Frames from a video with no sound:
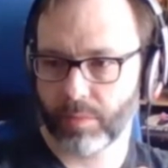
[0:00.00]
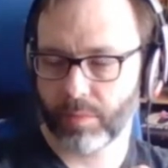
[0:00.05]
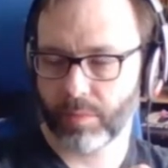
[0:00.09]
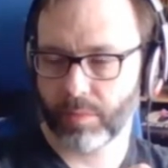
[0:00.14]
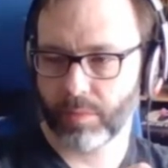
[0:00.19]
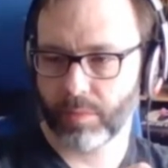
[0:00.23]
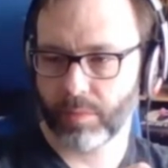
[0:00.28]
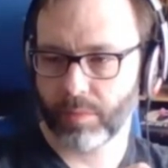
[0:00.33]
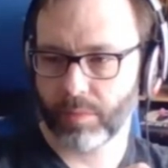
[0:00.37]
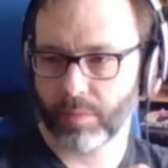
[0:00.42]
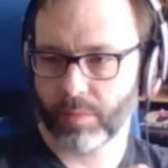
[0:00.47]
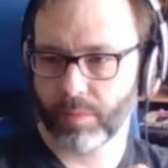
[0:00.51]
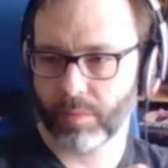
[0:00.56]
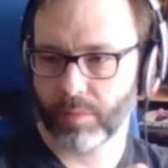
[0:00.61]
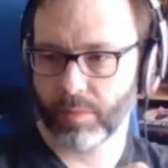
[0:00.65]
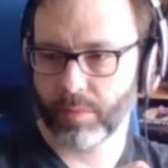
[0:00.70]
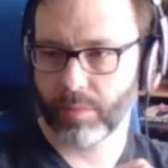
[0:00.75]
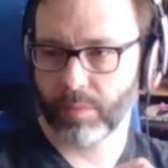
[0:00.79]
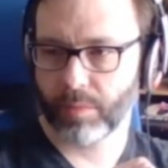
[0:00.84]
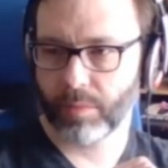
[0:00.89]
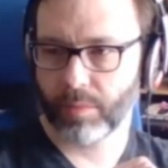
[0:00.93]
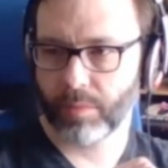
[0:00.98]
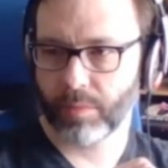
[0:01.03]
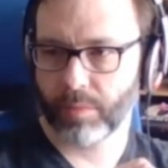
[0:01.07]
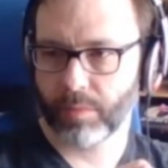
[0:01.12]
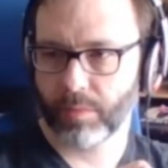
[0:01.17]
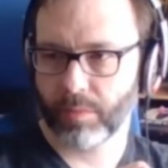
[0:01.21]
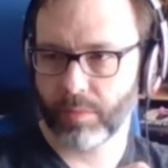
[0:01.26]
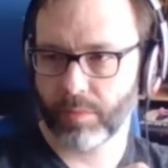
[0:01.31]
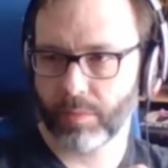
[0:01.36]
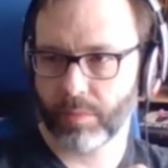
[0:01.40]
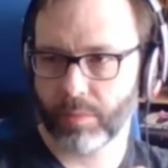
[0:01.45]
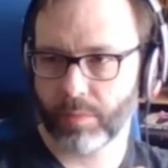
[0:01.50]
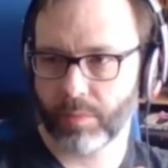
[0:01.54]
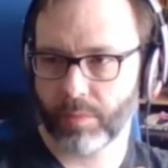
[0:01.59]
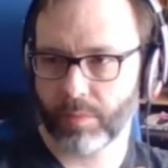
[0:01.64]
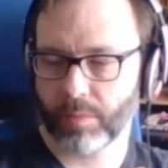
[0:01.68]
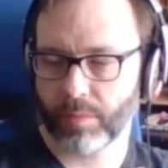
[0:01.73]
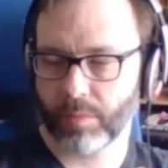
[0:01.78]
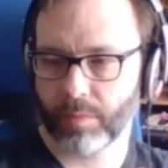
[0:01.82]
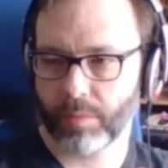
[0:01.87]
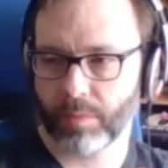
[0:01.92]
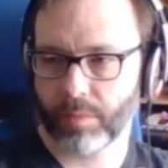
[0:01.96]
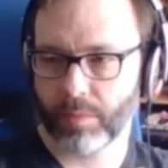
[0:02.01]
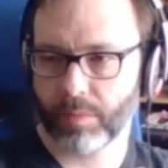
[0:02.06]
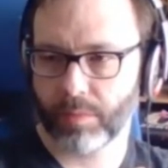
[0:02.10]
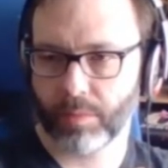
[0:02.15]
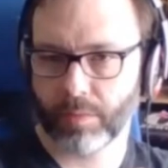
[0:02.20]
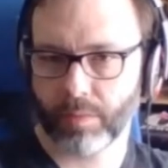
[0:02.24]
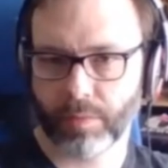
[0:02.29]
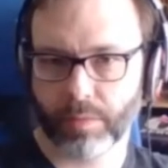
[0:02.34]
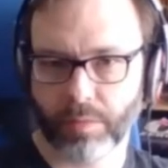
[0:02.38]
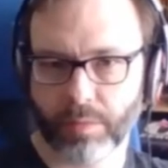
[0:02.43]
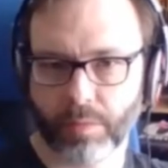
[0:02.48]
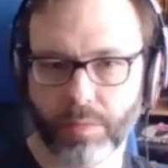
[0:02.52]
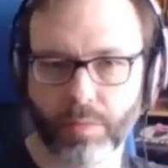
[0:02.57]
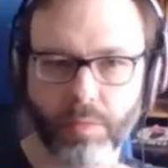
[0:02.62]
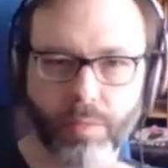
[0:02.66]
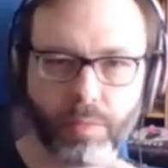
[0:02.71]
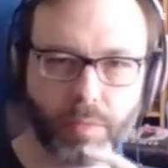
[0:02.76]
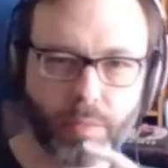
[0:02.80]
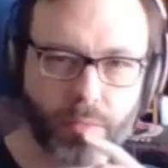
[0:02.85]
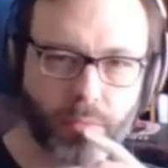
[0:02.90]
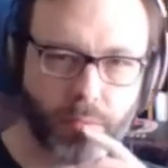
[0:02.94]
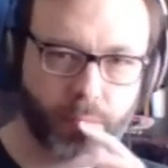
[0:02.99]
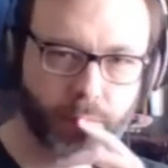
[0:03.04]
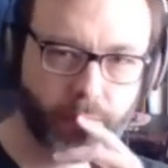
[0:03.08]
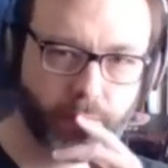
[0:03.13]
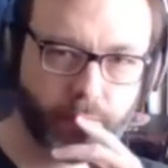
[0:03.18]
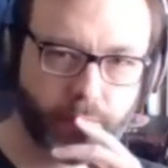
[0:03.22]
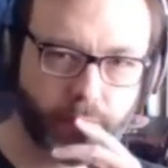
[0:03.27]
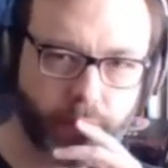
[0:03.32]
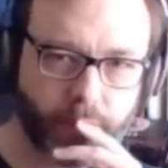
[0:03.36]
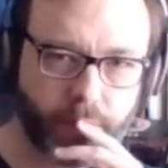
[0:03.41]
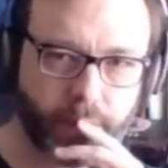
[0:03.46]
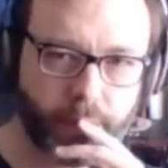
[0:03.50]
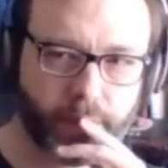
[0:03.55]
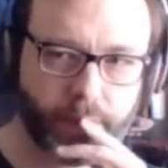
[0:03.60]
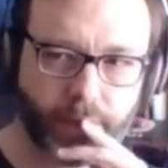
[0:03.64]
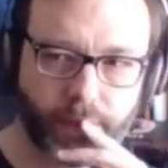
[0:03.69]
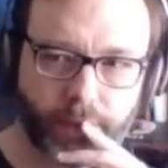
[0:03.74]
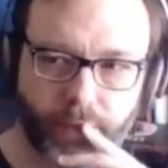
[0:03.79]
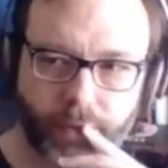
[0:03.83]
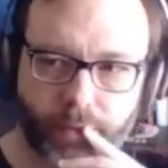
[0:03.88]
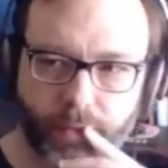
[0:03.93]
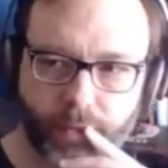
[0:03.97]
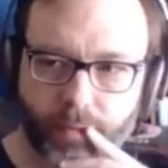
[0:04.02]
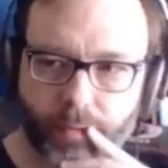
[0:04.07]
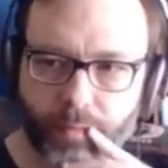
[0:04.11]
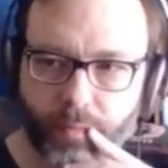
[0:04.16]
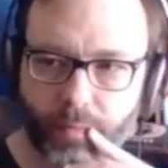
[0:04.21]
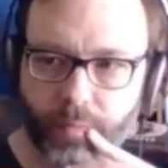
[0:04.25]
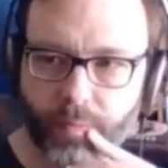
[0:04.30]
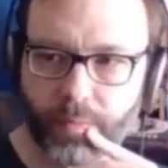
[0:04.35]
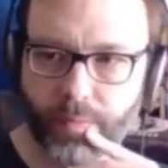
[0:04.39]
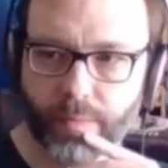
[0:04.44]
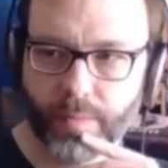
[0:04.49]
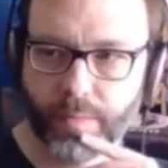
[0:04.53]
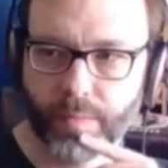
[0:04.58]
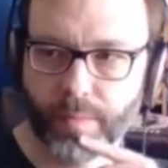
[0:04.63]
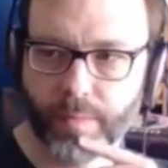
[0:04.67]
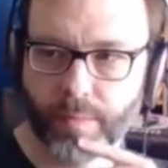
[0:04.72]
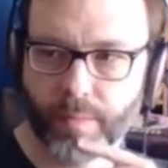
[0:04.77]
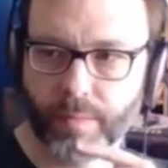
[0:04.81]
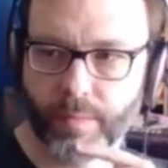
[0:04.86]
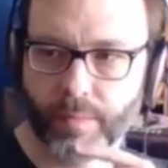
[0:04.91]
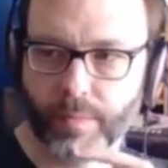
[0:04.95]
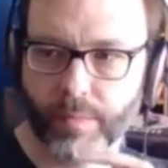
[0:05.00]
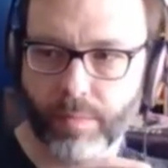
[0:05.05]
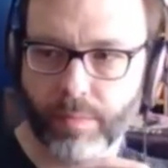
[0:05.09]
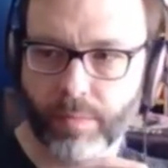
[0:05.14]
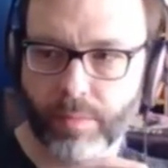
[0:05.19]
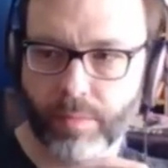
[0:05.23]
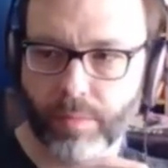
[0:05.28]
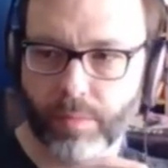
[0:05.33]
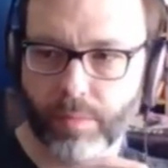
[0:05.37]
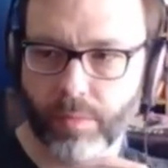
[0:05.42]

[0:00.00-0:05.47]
This person isn't speaking.